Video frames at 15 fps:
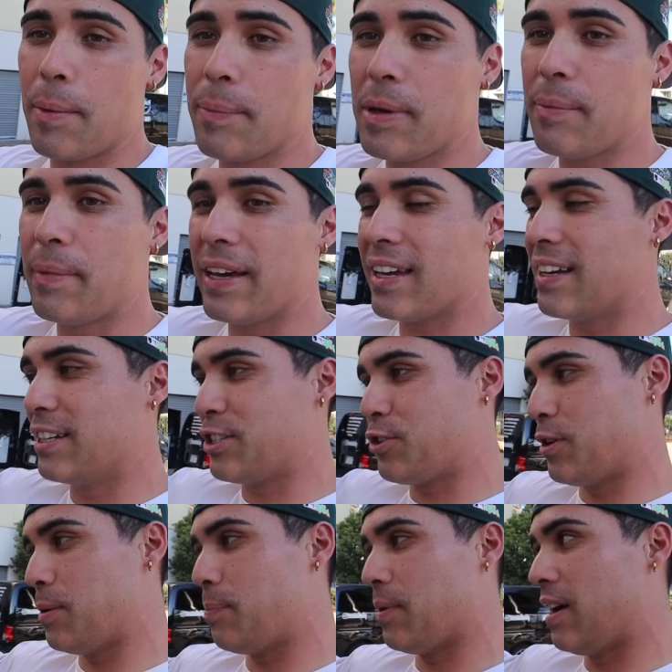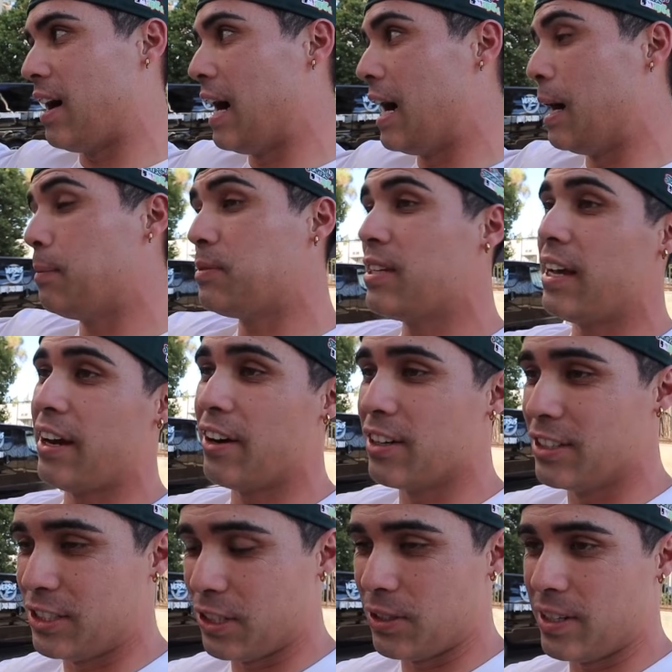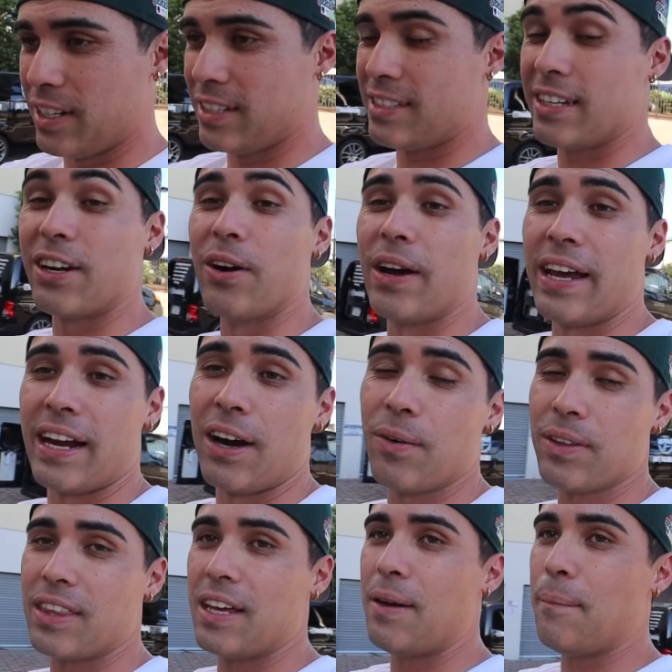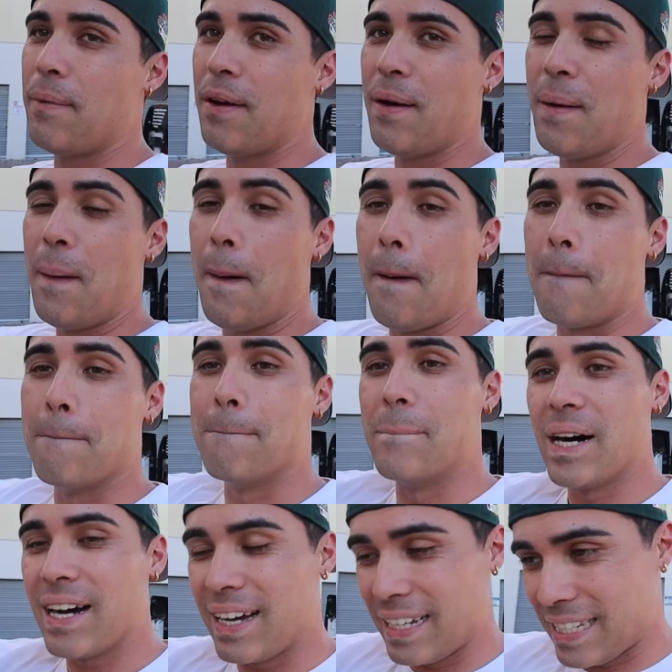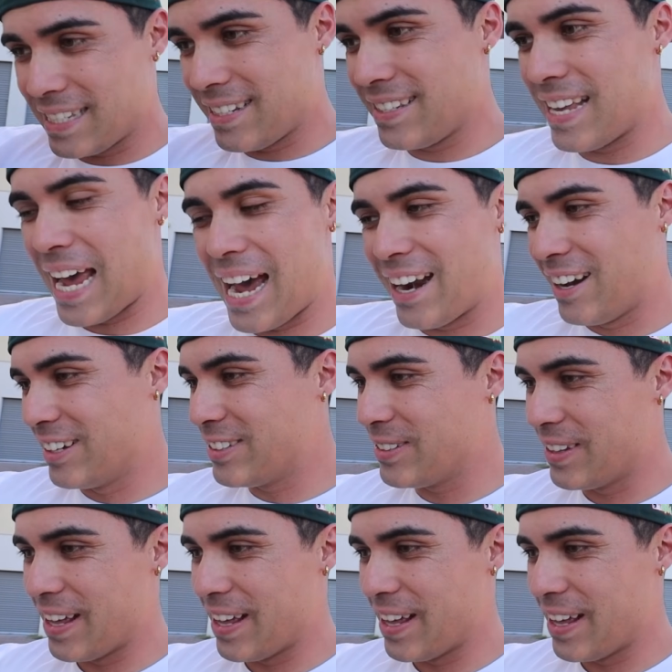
be making a trip up to Arizona to go hang out with them. But to add on to